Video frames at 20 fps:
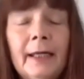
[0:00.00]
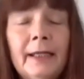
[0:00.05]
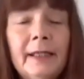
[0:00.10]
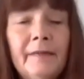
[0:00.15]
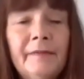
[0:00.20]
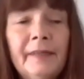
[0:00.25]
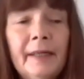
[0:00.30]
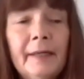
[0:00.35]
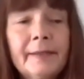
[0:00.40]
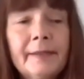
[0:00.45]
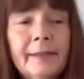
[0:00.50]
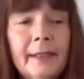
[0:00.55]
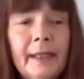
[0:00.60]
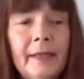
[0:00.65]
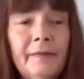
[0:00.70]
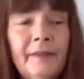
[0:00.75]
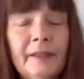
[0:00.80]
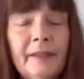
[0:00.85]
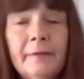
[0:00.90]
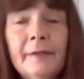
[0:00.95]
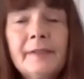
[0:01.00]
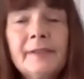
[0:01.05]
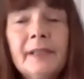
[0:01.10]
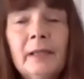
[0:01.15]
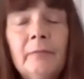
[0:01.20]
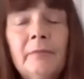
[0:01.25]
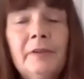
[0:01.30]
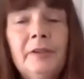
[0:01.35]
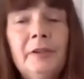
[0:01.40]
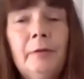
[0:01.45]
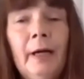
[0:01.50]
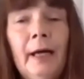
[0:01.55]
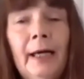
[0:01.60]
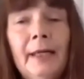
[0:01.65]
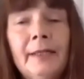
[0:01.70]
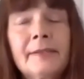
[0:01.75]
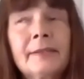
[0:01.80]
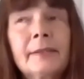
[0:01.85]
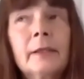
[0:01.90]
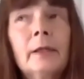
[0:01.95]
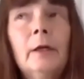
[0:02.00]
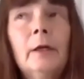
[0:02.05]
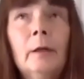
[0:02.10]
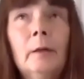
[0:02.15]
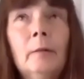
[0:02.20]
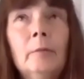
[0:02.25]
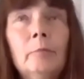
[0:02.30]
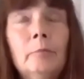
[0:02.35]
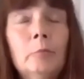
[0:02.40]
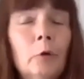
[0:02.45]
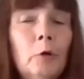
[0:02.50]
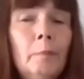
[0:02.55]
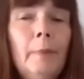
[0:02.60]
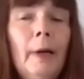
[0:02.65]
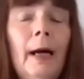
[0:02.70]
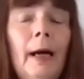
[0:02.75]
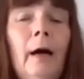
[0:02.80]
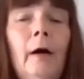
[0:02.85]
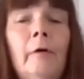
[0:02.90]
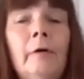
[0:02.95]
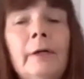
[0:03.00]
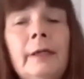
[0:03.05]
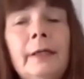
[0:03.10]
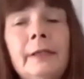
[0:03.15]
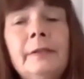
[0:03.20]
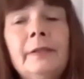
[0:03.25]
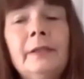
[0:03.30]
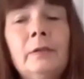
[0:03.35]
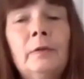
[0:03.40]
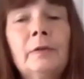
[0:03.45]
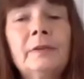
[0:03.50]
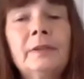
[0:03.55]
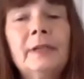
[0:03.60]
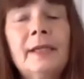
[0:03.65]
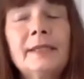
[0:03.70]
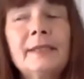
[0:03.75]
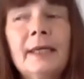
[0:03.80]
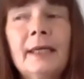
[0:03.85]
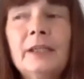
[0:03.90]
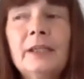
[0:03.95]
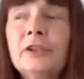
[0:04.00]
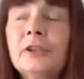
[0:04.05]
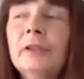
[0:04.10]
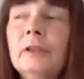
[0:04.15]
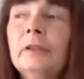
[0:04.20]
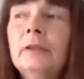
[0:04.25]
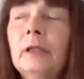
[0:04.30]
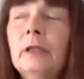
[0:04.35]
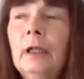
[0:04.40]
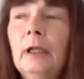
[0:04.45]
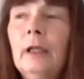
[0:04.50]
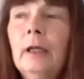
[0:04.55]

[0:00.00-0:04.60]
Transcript: And if there is someone who has more power in the organization,